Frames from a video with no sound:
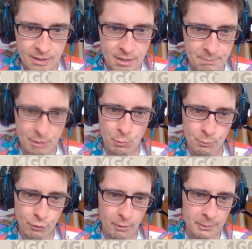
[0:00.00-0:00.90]
But it will
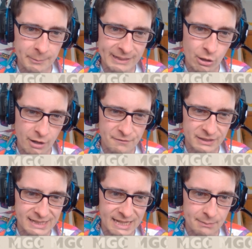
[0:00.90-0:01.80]
probably cut off a
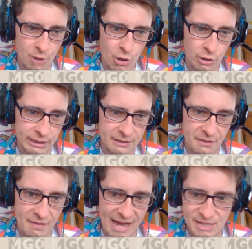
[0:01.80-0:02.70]
little bit earlier
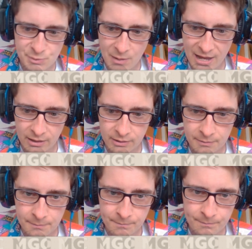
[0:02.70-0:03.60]
than that as well.
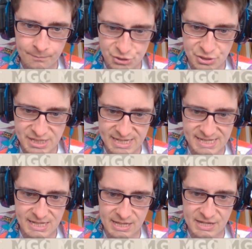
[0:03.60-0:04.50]
As you can see,
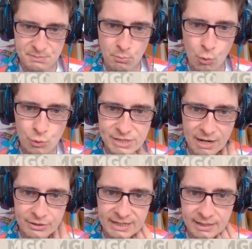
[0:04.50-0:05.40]
there's more
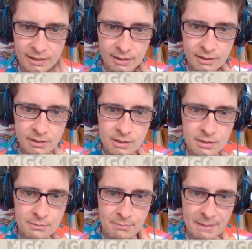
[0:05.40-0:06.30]
down here.
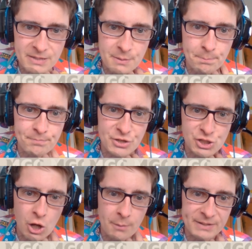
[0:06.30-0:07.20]
Maybe the
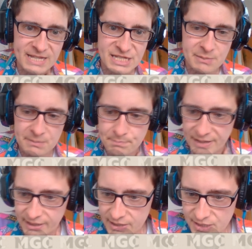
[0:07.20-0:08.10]
top needs to be
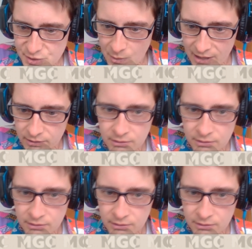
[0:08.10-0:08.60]
bigger as well.